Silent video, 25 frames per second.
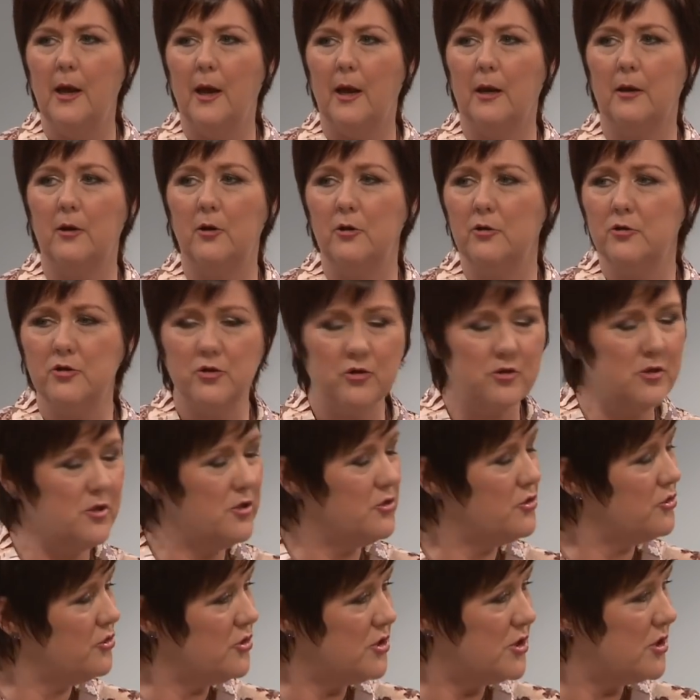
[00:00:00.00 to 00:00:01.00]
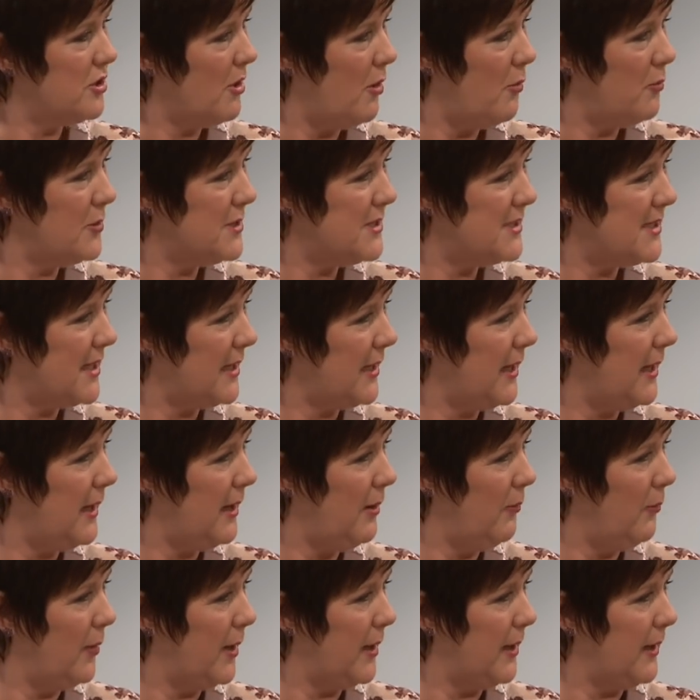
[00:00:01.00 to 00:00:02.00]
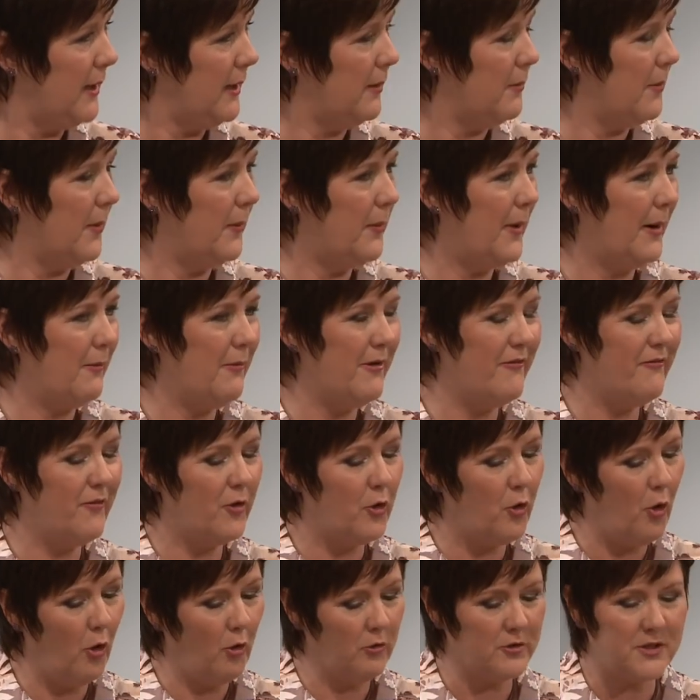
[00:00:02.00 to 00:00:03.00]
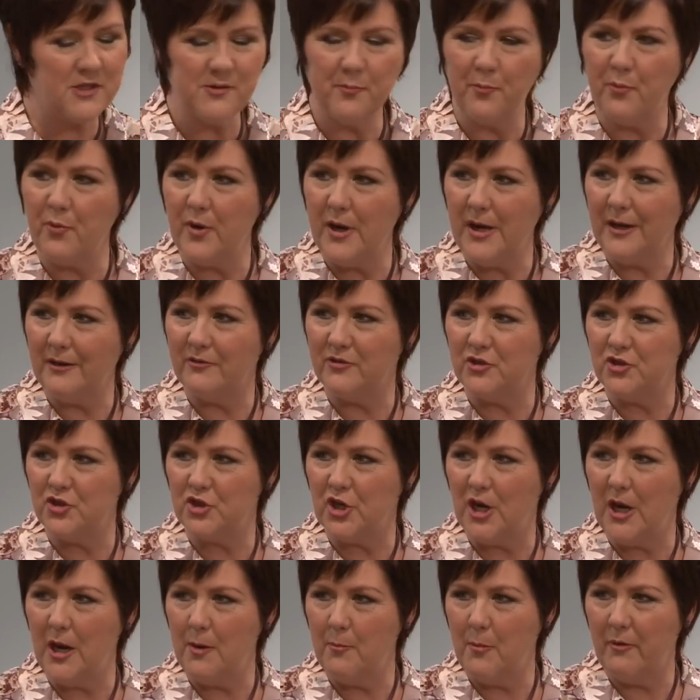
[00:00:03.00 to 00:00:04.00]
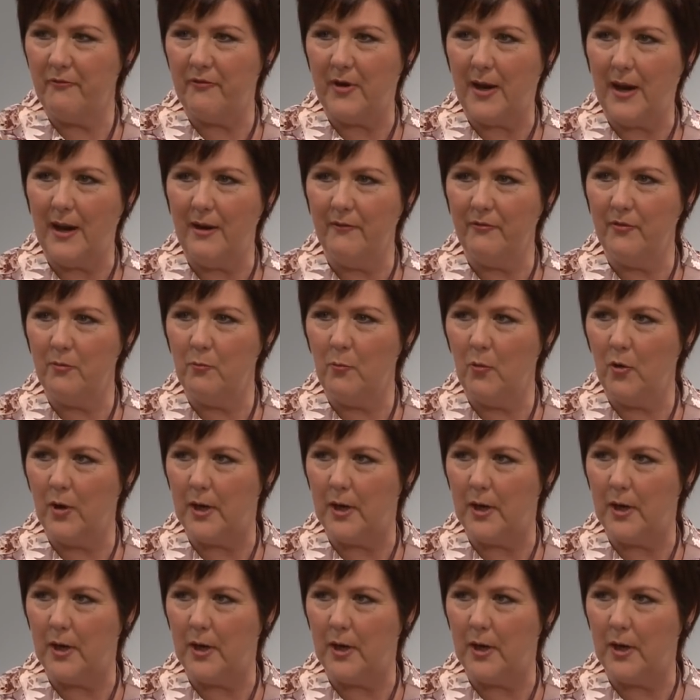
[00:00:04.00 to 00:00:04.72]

And God doesn't just always take it away. No. But we've got to break the shame of it, haven't we?